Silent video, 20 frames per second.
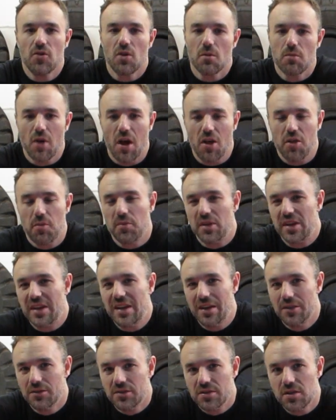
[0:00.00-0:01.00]
Your breath
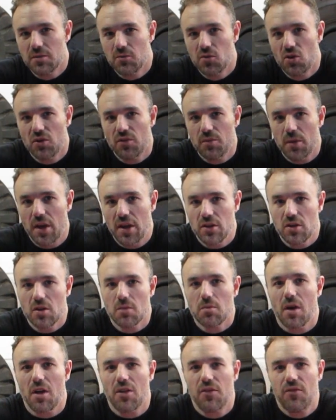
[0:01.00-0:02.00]
begins the movement, your
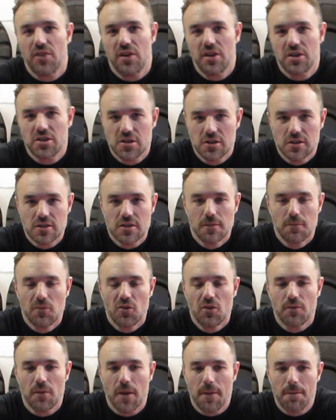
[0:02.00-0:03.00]
breath finishes the
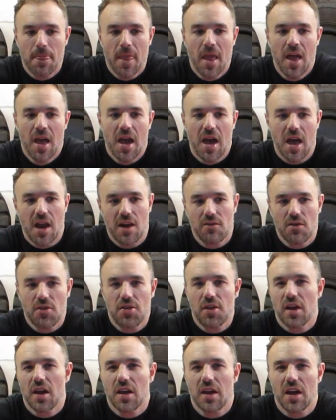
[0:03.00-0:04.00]
movement, and
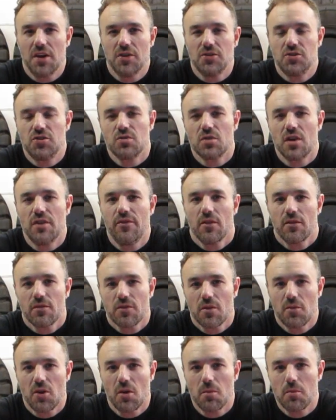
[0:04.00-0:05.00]
everything again is driven
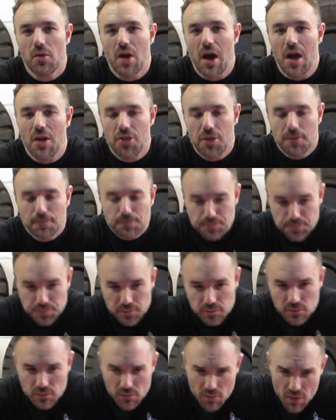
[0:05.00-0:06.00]
from your breath.
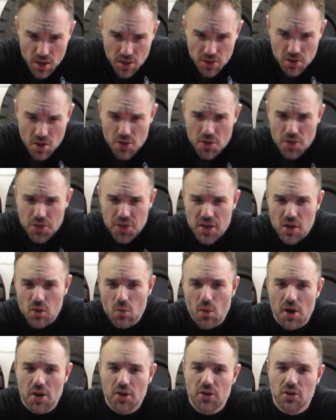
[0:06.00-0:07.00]
The other thing you
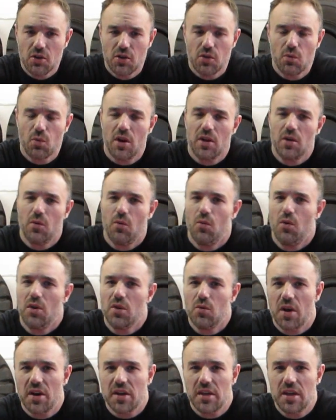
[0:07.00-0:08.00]
want to do, and what you
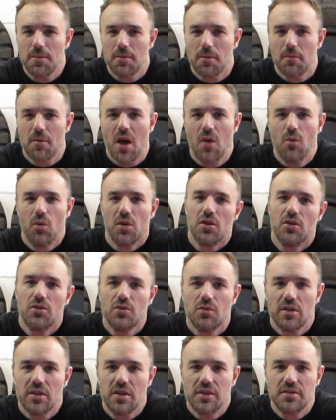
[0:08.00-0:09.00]
want to keep in mind when you're
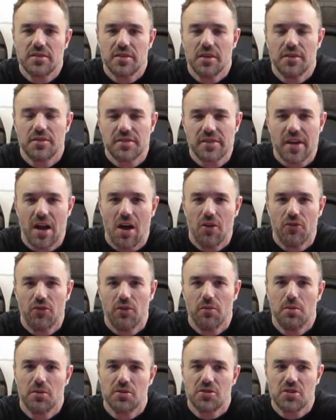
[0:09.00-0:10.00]
doing these styles of
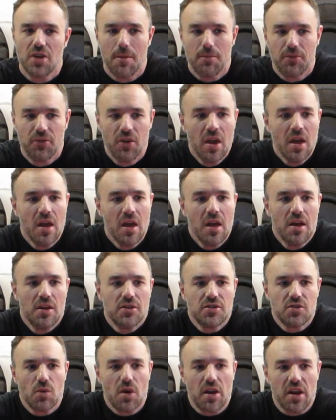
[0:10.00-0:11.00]
push-ups,
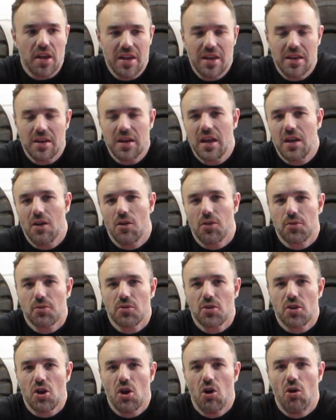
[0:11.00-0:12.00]
is you want to inhale through
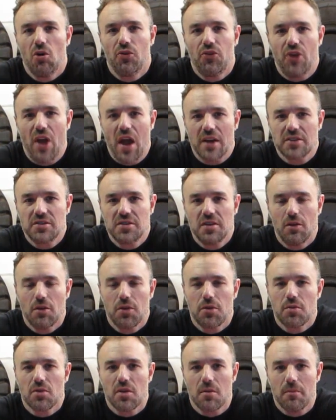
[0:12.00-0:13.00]
the nose, exhale
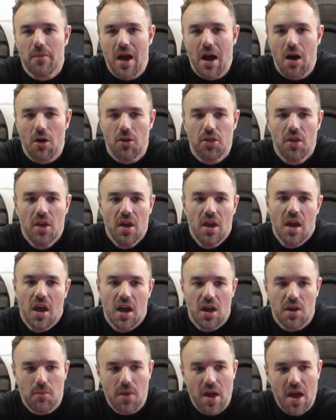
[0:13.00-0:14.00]
through the mouth,
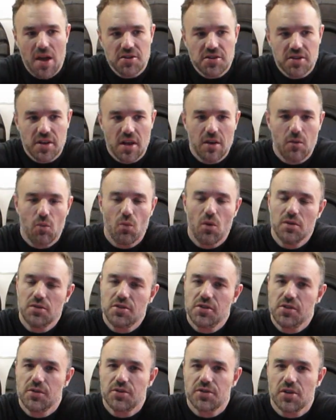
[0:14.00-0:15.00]
and imagine that
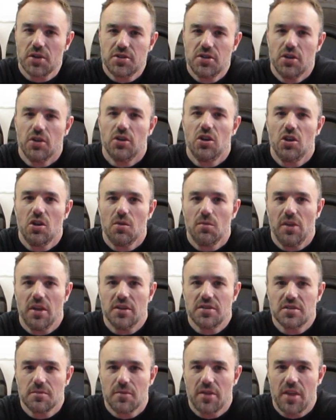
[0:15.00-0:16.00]
once you start to accumulate
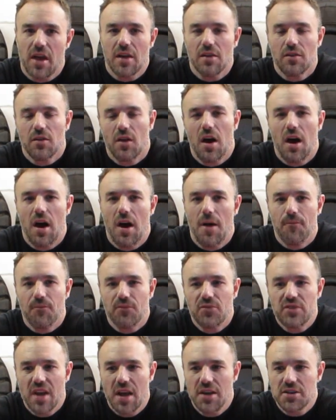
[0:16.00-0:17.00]
some of that
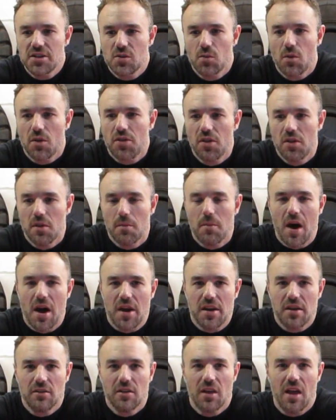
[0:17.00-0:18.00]
tension within the
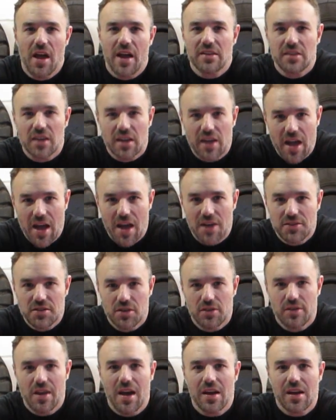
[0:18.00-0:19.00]
body, lactic
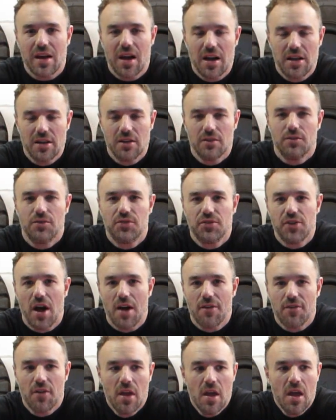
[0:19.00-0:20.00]
acid, that kind of
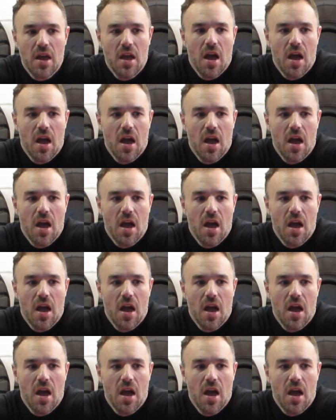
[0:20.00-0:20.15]
stuff,